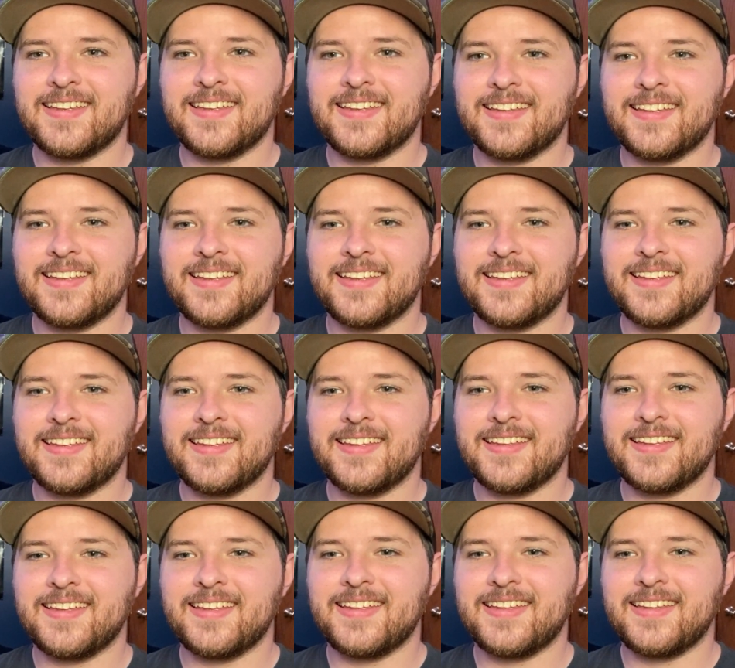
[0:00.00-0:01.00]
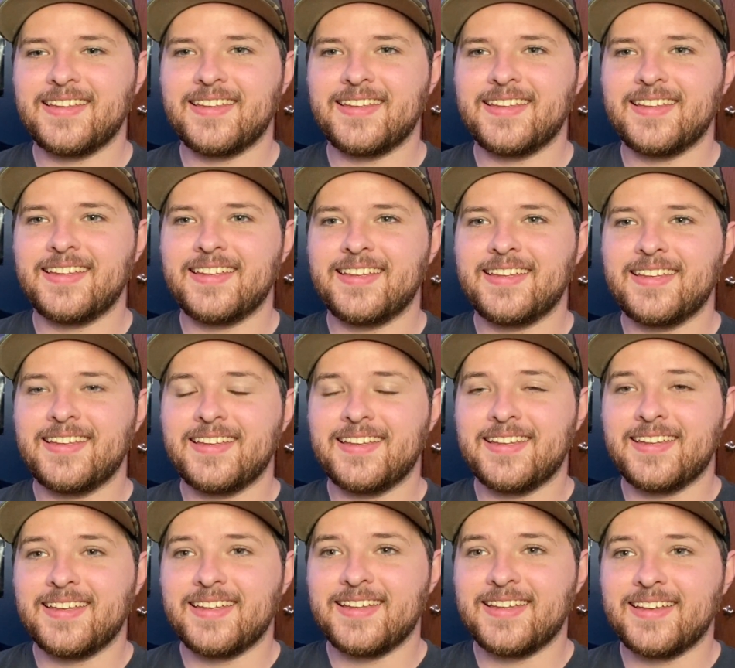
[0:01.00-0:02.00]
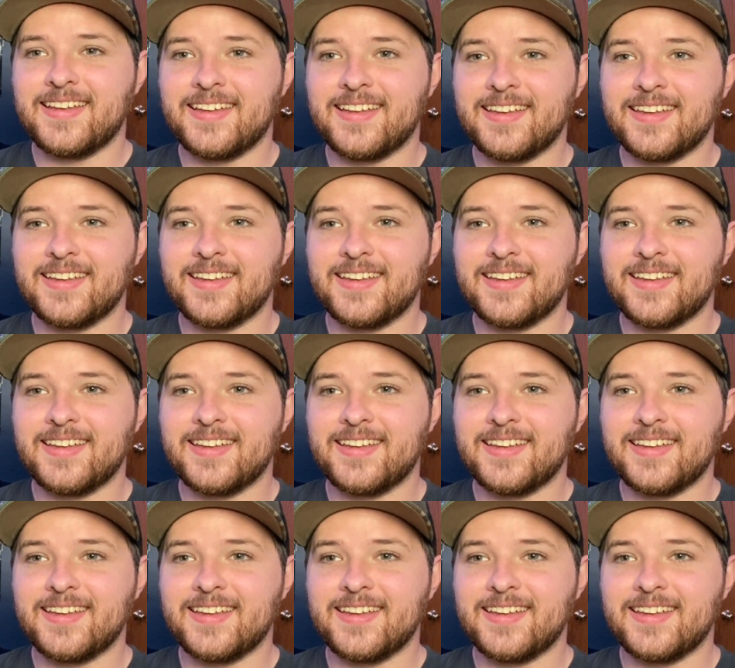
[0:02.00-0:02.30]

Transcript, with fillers: I said, I want to